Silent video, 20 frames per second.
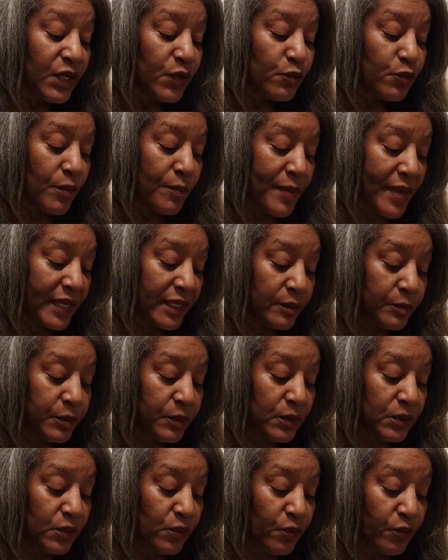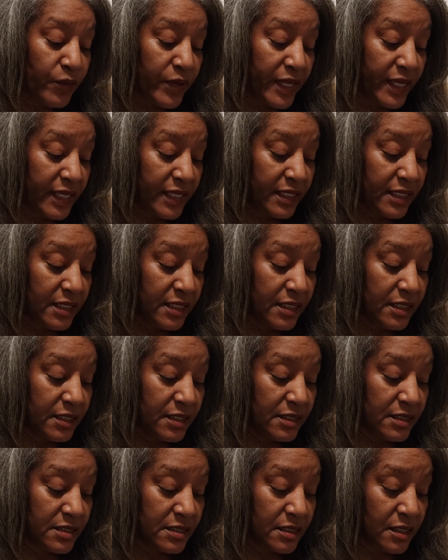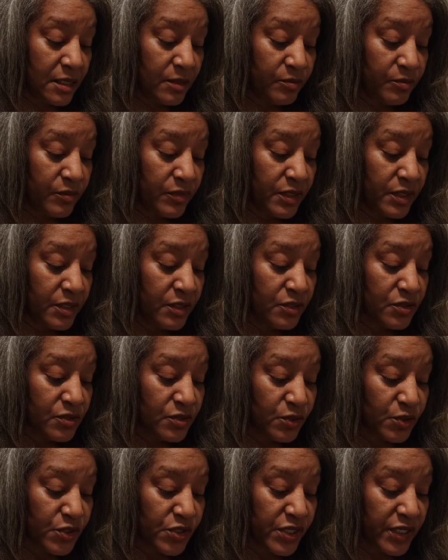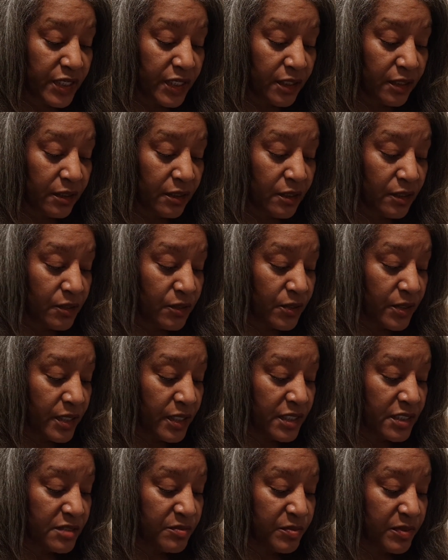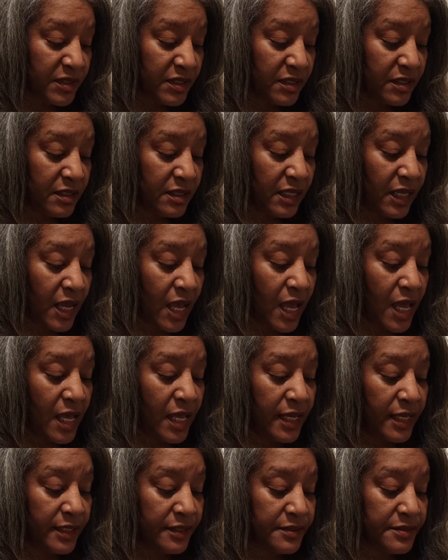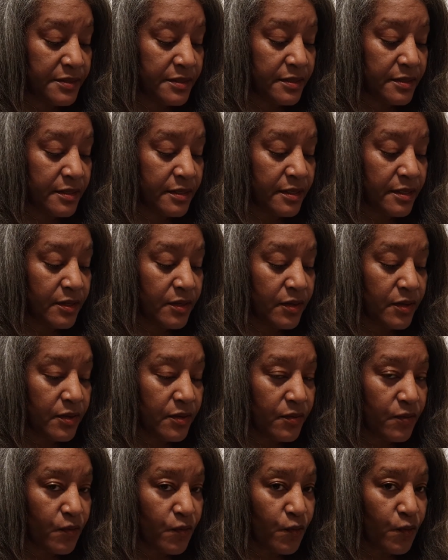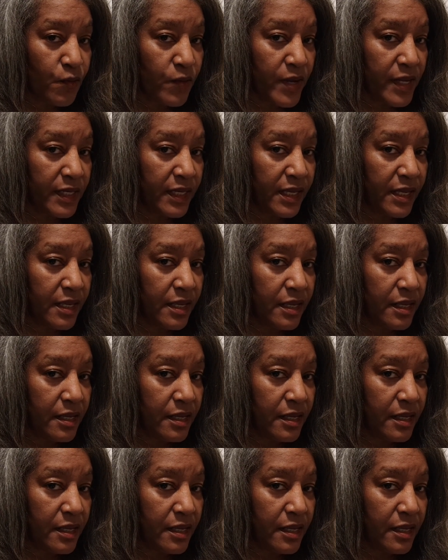Rebecca pulled away some so she could look her husband in the eyes. Ready.